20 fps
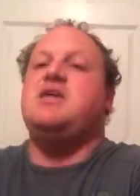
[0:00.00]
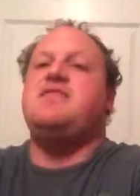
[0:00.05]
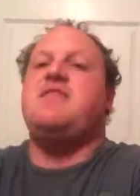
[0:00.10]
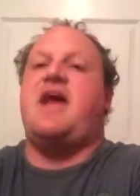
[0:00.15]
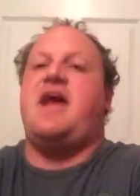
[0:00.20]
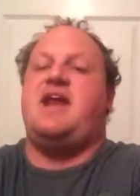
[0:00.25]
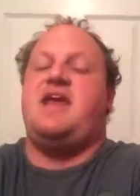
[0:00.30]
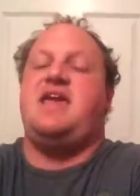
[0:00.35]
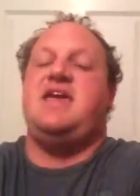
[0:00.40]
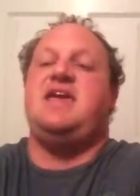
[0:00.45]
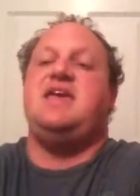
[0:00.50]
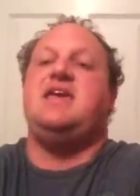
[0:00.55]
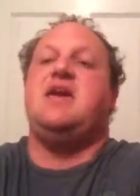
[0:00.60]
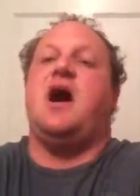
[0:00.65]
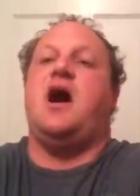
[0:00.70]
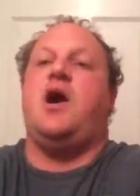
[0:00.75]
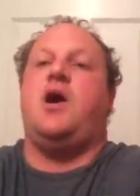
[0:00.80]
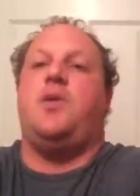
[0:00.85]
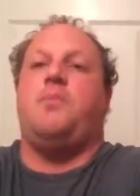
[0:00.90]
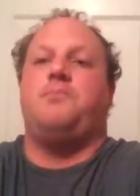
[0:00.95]
that he
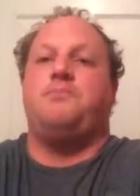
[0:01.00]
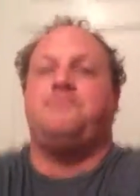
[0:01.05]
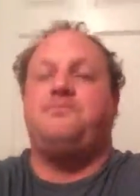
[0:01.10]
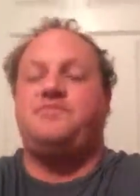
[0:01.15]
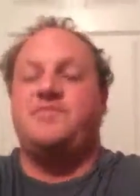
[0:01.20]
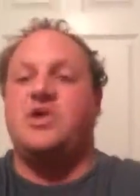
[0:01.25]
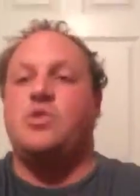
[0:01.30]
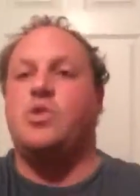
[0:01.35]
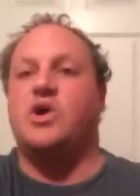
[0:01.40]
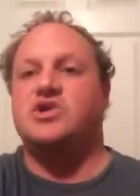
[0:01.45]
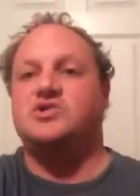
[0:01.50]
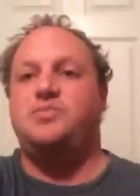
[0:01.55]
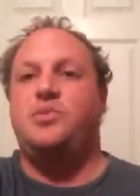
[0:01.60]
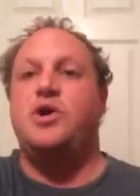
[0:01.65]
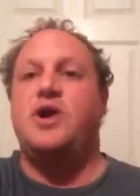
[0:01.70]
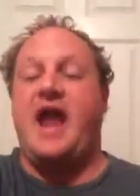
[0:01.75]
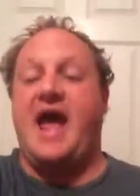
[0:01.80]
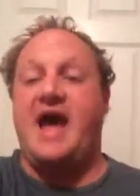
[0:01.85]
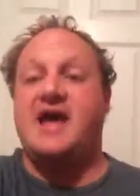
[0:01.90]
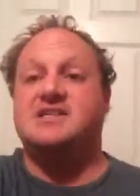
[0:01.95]
um, he was
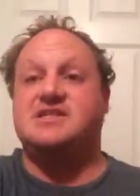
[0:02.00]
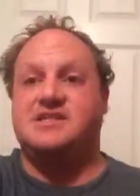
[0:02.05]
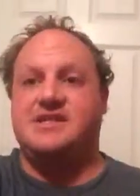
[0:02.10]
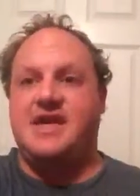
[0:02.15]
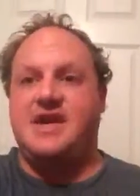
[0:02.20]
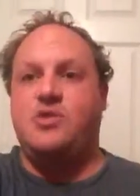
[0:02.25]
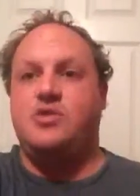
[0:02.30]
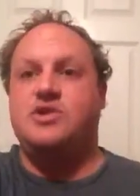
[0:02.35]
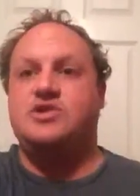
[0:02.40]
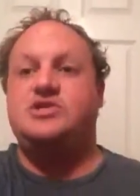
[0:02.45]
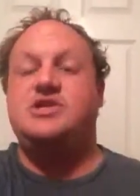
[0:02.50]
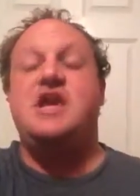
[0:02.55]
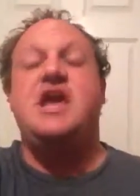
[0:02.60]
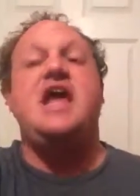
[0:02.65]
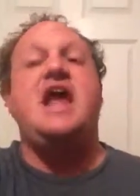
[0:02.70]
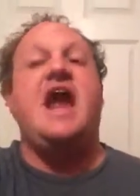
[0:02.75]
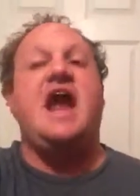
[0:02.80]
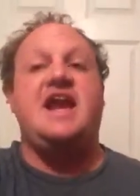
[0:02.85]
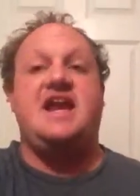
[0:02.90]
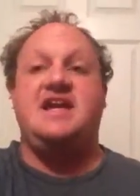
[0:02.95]
put as a linguist
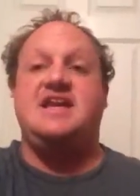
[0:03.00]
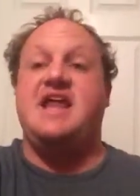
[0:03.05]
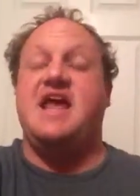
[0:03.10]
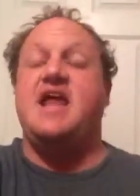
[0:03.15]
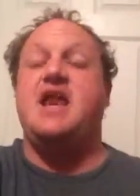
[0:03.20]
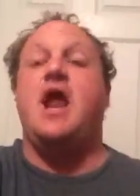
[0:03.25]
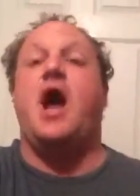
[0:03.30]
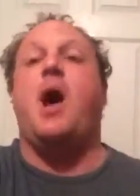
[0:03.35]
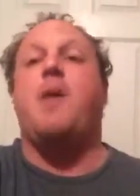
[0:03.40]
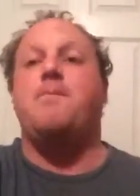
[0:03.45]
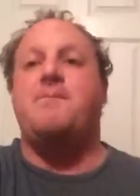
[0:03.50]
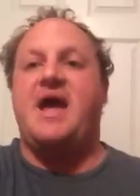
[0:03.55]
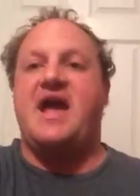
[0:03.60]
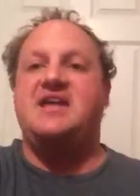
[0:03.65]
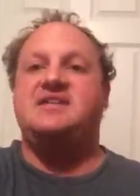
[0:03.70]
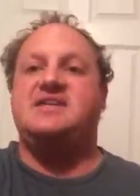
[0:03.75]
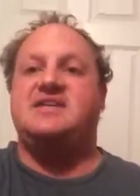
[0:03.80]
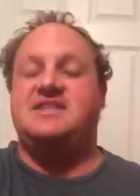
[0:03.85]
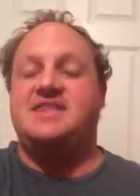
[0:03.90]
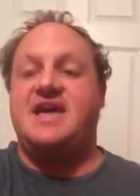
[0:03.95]
and he did
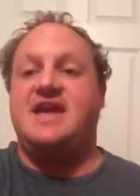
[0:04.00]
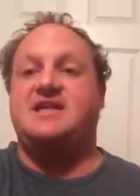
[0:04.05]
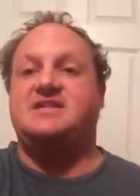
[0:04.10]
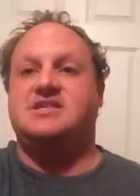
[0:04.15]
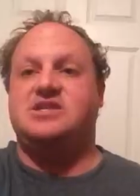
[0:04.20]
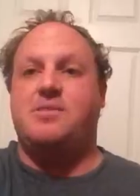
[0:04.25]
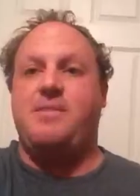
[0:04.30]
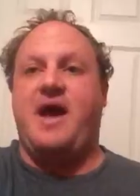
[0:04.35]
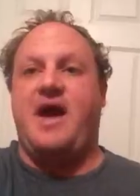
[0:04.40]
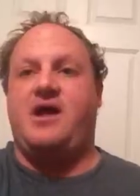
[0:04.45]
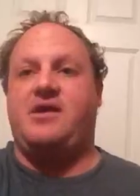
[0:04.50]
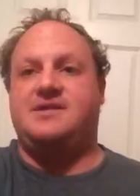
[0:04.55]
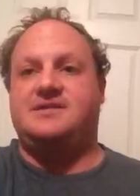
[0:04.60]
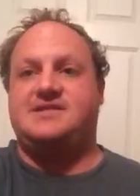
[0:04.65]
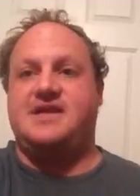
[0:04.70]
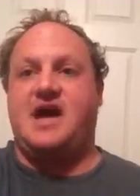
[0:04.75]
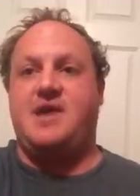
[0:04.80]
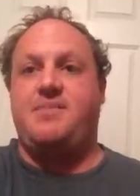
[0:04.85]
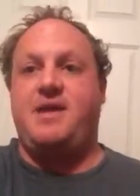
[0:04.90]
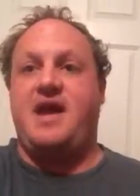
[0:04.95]
amazing things in the Battle of
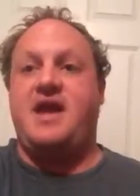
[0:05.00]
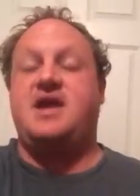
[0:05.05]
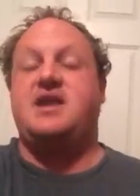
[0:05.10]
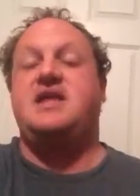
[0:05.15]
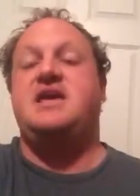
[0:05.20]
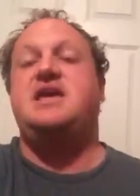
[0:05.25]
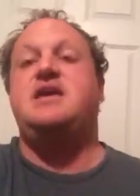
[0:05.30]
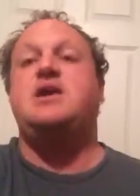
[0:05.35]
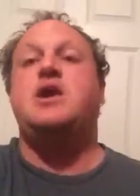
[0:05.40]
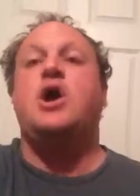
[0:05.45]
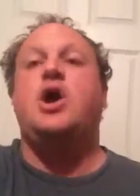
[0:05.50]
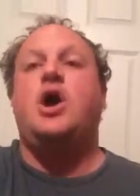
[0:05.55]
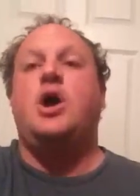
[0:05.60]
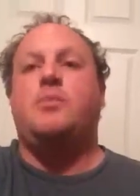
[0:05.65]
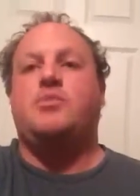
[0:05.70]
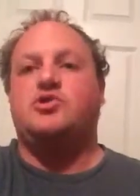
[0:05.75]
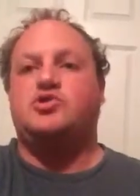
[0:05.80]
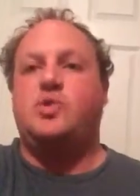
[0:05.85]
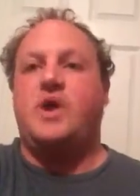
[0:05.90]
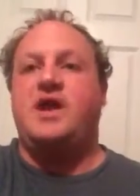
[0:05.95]
Saipan. He
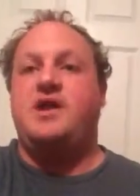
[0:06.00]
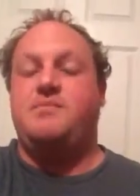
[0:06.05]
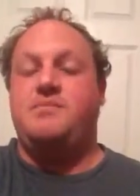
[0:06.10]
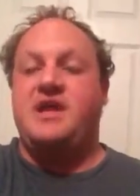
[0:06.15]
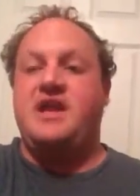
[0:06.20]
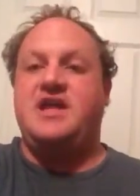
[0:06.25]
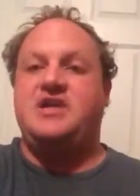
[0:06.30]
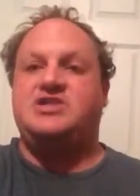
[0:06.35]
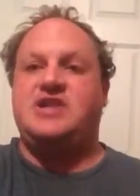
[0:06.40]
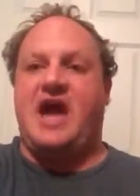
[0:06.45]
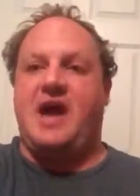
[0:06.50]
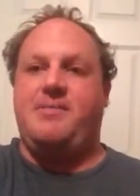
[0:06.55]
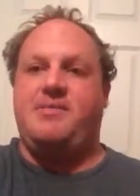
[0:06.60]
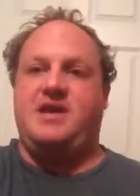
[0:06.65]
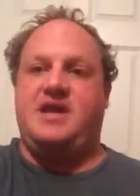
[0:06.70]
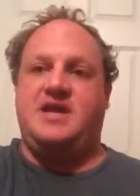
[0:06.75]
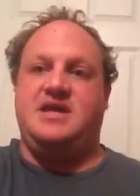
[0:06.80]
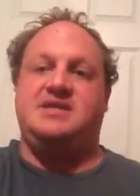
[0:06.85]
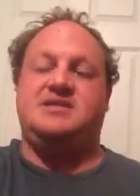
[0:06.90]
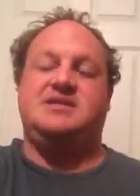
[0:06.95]
persuaded many
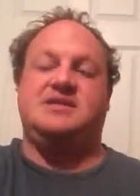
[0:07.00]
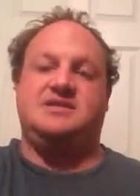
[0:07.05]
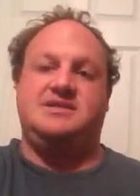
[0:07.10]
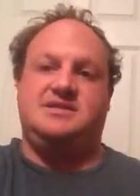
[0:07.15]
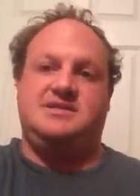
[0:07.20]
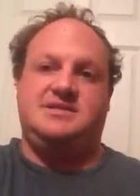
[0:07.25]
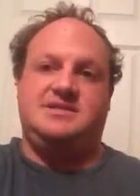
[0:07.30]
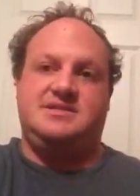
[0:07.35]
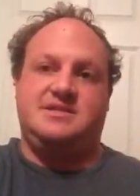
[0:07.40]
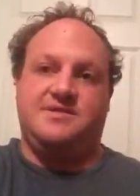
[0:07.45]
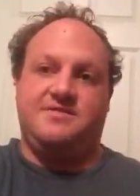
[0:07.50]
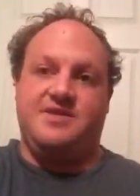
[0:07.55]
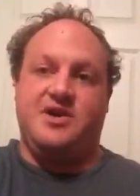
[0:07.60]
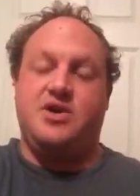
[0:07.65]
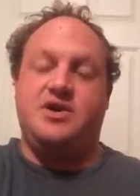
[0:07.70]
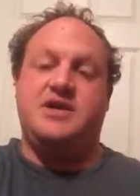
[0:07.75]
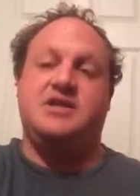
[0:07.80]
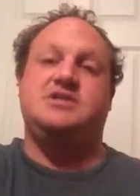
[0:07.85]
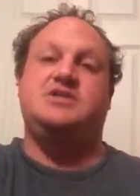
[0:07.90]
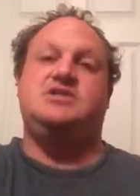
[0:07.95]
Japanese
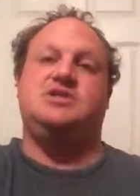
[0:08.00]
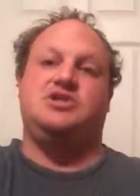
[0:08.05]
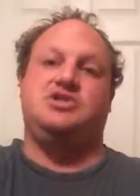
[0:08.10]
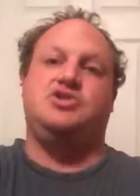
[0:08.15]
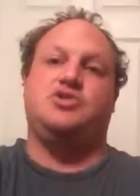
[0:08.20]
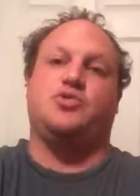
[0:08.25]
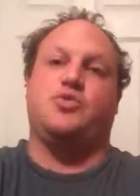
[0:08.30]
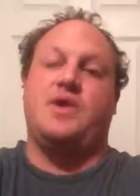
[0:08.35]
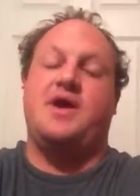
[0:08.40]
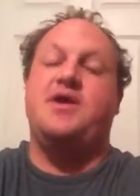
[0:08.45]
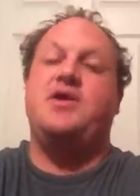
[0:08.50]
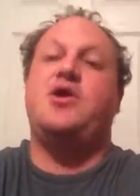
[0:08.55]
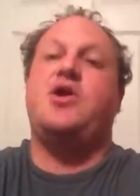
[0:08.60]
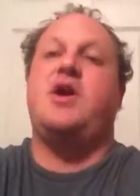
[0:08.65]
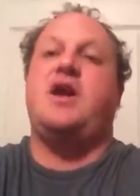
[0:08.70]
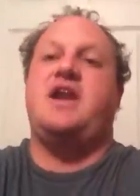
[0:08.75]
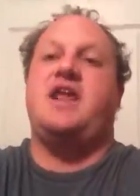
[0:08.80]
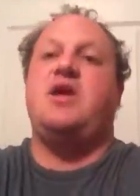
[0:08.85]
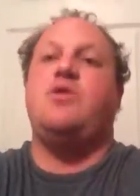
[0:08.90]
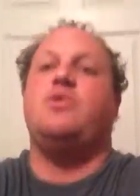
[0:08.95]
civilians to surrender
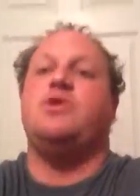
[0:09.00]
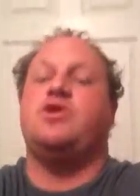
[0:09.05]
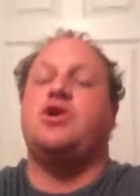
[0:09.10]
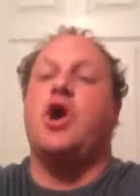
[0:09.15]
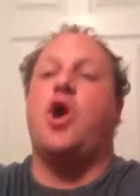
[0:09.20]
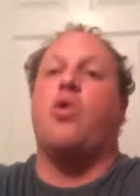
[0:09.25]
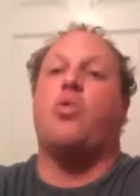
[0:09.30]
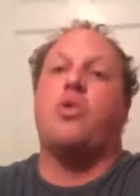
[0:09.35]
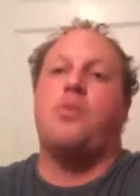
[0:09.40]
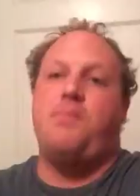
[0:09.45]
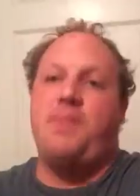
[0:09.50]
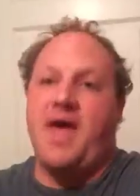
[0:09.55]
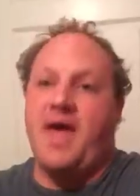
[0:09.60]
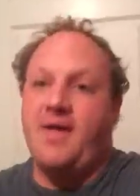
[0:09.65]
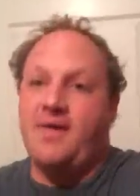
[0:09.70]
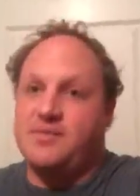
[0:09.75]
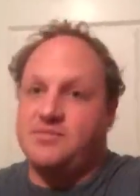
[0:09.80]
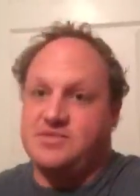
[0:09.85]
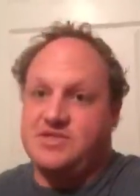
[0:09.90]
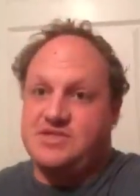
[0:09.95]
and he would go
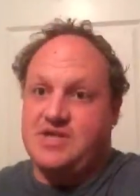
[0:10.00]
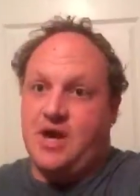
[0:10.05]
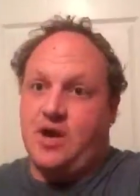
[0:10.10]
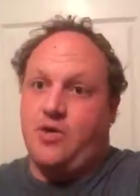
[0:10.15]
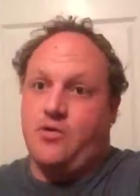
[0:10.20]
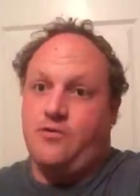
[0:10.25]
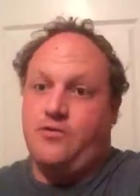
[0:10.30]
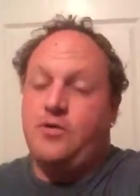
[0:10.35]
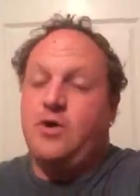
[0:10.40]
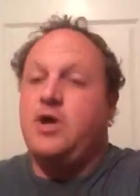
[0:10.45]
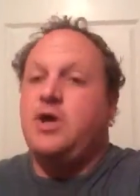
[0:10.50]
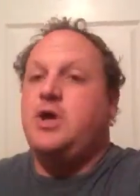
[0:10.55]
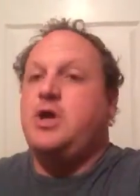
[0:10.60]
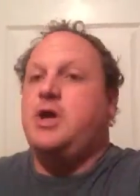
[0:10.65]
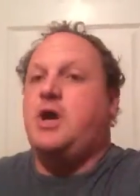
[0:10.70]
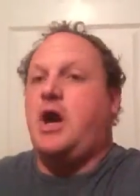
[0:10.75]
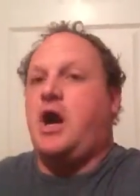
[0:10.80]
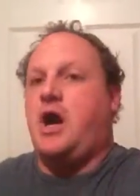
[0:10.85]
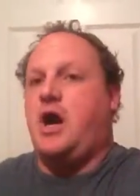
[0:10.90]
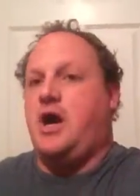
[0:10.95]
repel himself
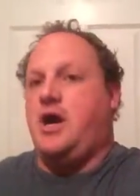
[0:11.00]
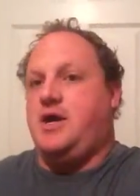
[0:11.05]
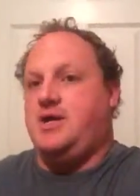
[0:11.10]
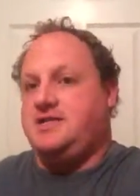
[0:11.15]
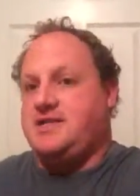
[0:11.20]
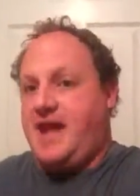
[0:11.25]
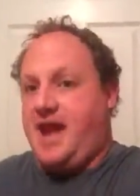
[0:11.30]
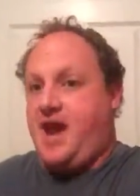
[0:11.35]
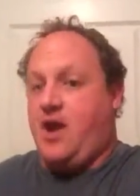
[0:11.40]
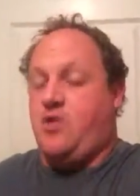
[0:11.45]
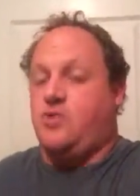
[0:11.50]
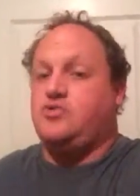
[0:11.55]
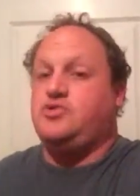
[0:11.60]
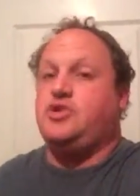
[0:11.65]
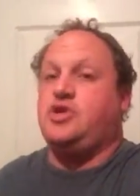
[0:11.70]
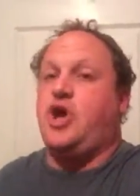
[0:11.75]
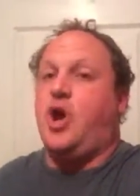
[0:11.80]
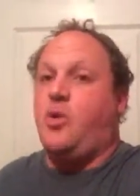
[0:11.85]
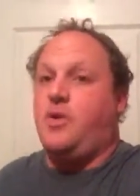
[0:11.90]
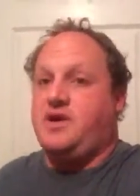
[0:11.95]
uh, down
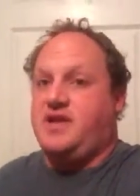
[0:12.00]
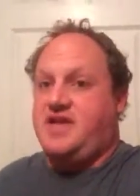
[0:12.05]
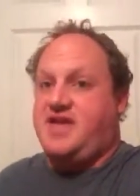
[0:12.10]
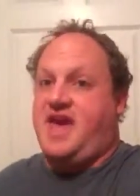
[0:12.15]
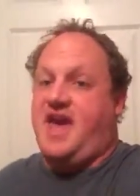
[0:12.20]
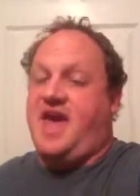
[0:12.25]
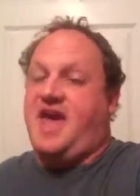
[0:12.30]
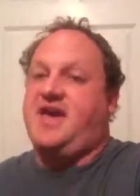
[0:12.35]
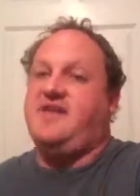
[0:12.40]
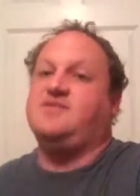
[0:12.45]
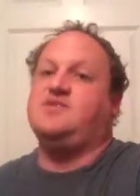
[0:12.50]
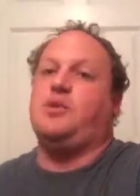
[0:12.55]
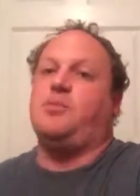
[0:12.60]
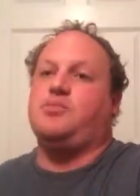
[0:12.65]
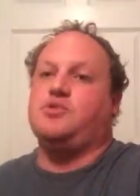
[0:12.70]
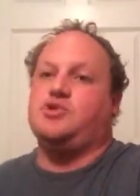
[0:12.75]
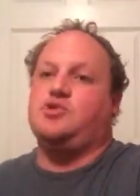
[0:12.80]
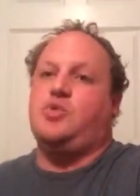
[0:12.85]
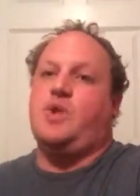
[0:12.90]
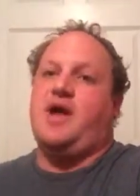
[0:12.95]
to go into caves and
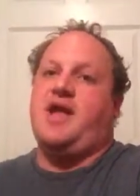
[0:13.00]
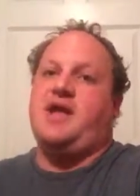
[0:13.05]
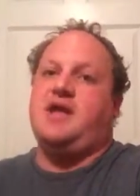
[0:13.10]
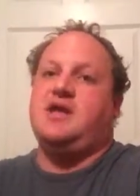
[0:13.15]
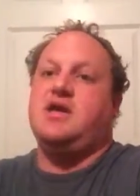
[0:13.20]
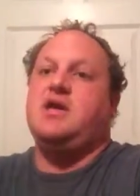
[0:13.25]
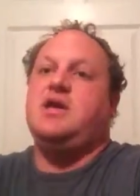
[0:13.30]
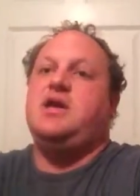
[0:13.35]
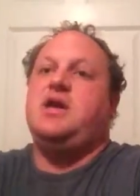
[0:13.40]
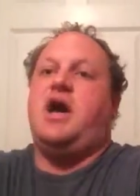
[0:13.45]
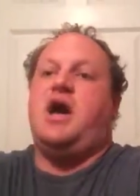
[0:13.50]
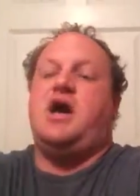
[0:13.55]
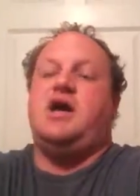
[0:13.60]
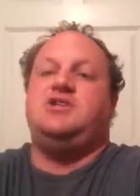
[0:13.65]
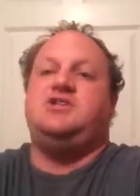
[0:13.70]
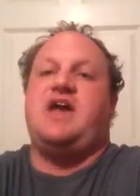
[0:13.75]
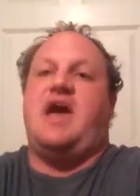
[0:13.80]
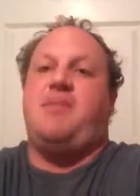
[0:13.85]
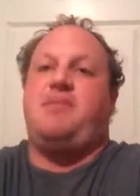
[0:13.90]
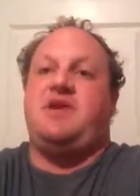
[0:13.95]
persuade uh,
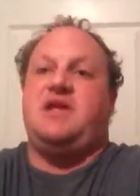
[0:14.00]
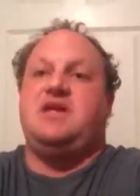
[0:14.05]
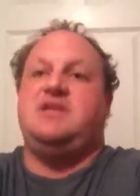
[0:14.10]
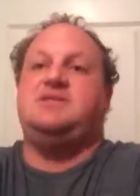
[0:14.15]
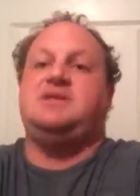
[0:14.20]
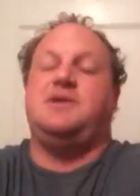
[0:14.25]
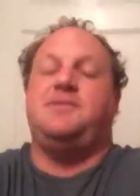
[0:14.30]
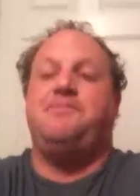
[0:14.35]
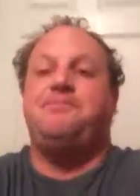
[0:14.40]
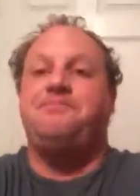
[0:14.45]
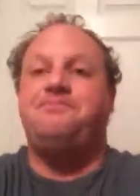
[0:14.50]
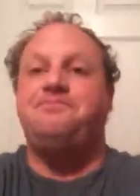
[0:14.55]
Japanese